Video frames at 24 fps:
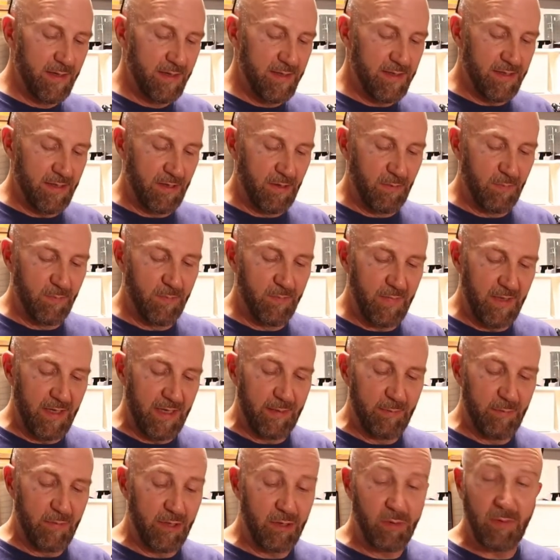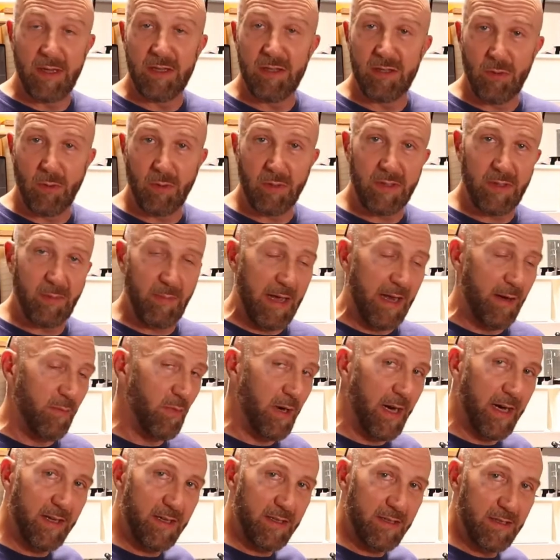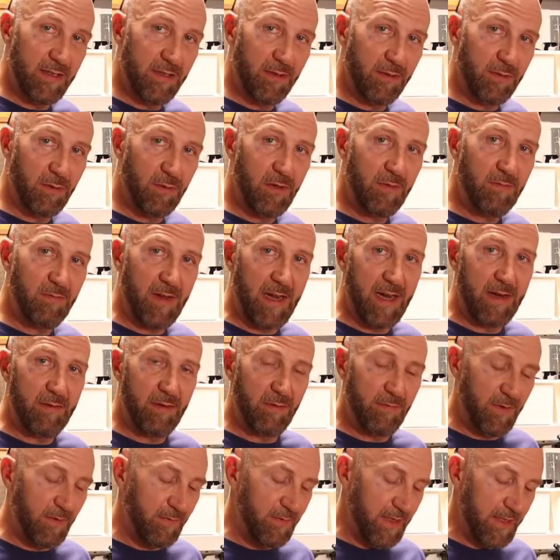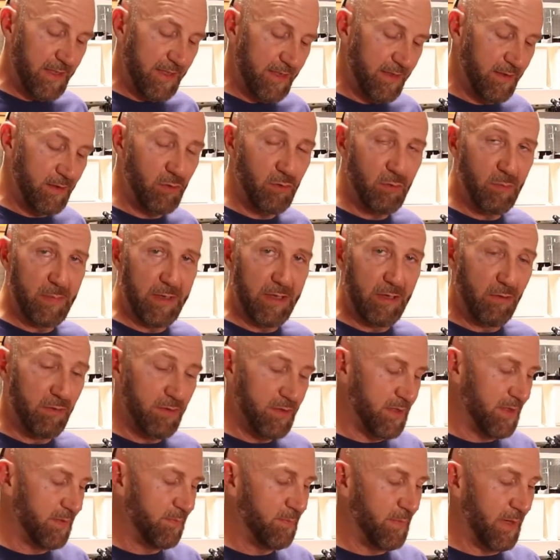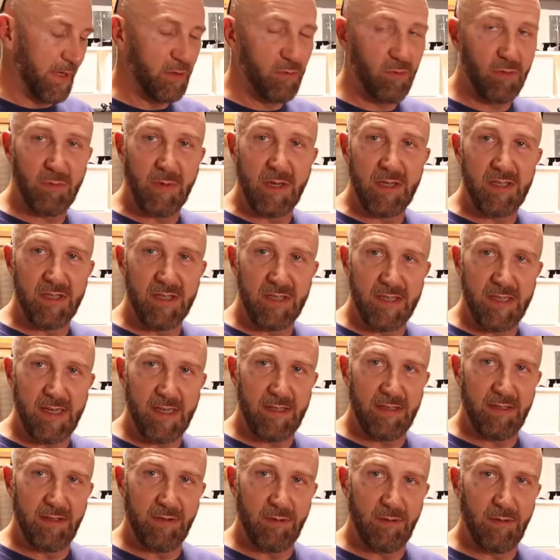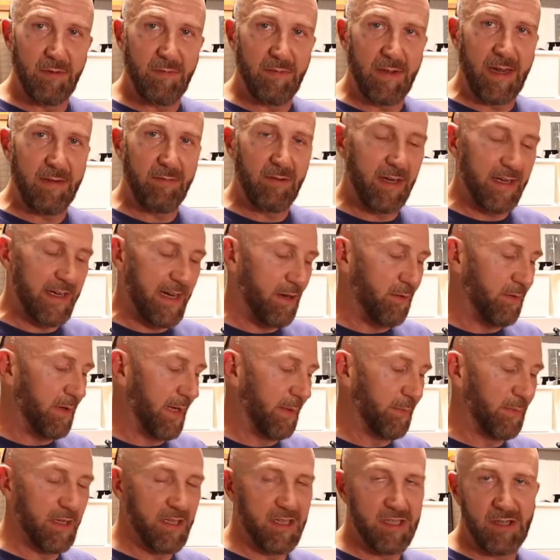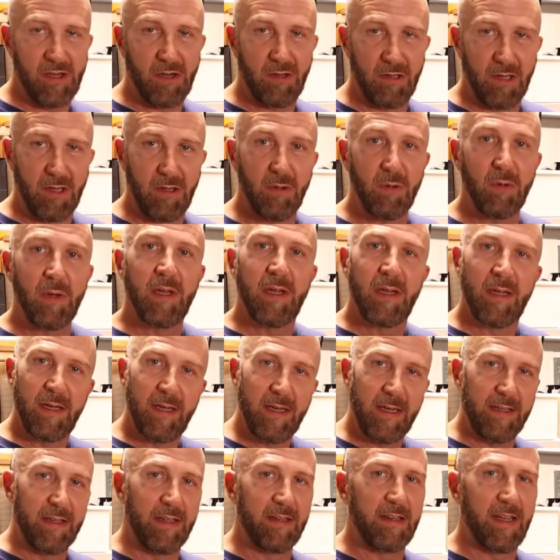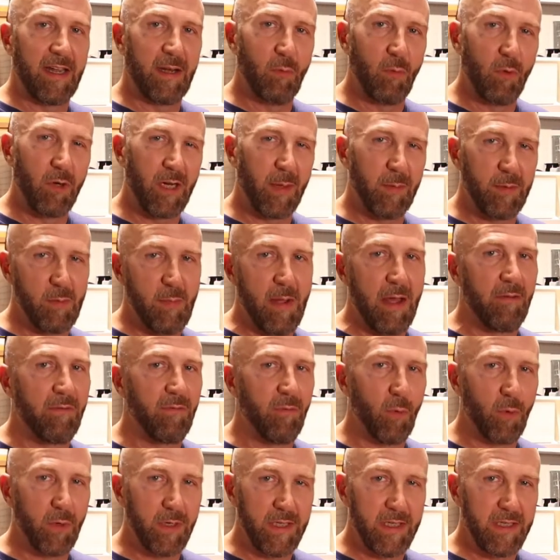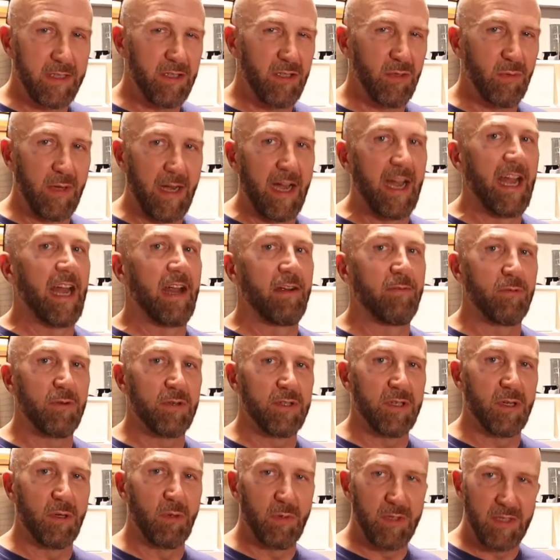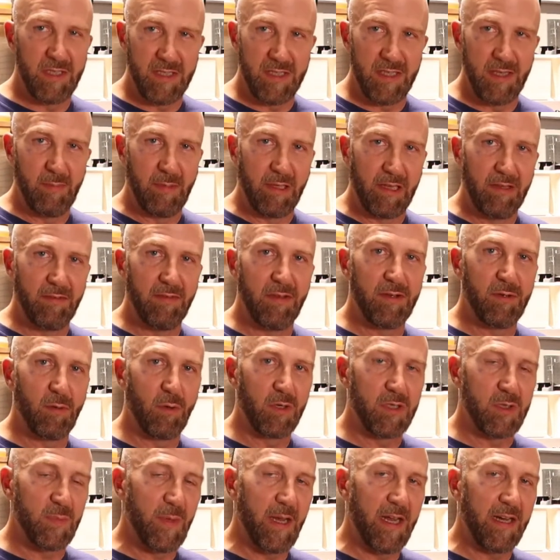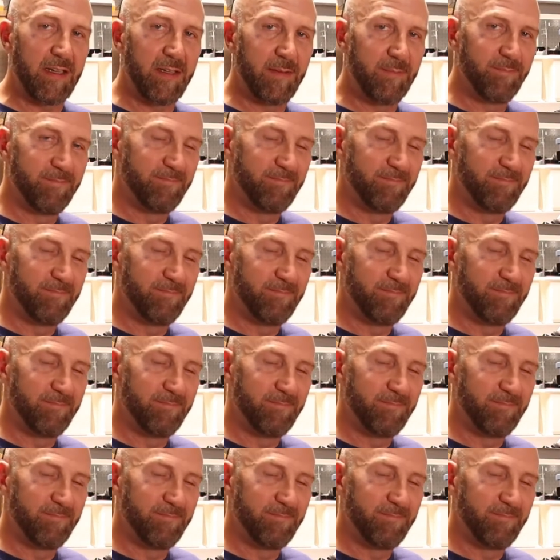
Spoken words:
So I'm going to go ahead and torque the bottom bracket to 35 to 50 newton meters. My torque wrench is set to 35 right now, and I'm going to start low and then kind of work up to about 42.5 or so, which is in the middle of the torque spec.